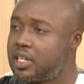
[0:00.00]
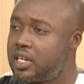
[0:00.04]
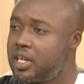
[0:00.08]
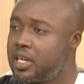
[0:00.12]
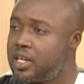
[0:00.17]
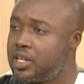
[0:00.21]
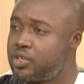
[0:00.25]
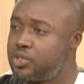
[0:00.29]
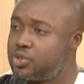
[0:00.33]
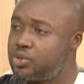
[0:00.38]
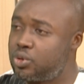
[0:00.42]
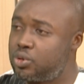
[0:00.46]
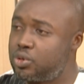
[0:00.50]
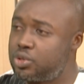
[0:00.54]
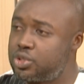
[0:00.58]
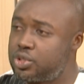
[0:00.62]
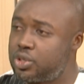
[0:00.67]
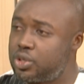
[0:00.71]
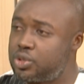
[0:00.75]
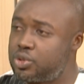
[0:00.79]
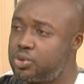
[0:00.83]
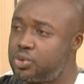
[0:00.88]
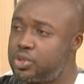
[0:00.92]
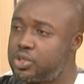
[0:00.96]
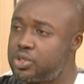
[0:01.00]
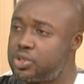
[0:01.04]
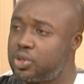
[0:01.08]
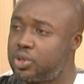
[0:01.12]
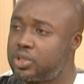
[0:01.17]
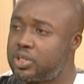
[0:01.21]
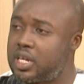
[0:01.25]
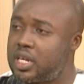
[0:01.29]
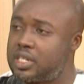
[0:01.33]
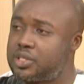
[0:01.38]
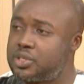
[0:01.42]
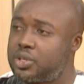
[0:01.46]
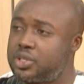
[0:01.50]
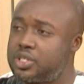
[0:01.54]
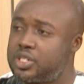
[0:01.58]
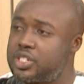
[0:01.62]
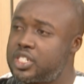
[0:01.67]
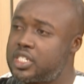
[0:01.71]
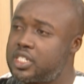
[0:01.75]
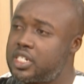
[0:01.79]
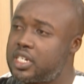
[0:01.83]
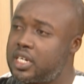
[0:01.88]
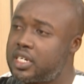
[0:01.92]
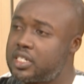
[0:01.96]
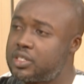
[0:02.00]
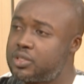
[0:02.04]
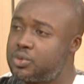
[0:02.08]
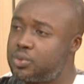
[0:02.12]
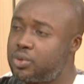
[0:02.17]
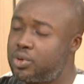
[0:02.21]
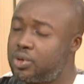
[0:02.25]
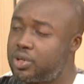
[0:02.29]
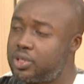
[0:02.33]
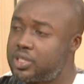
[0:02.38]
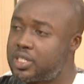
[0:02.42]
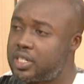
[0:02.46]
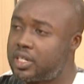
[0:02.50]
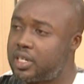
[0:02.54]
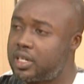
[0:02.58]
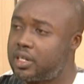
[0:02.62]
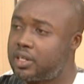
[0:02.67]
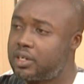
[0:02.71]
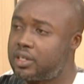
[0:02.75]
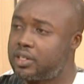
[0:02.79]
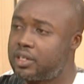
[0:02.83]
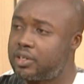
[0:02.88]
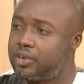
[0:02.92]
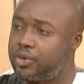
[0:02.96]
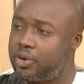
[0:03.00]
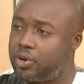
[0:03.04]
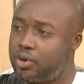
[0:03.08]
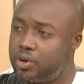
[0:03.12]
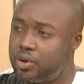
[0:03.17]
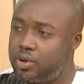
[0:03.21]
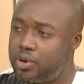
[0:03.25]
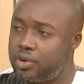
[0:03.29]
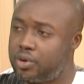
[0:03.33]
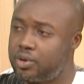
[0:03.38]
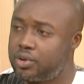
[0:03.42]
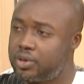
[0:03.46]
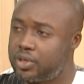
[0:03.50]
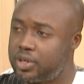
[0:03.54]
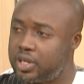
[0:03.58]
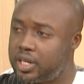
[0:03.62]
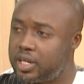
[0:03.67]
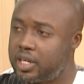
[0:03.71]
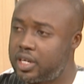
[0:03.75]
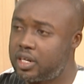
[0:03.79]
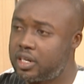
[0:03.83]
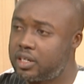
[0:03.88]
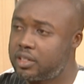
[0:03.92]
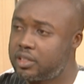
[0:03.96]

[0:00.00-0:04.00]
solution to such that such incidents will not reoccur again.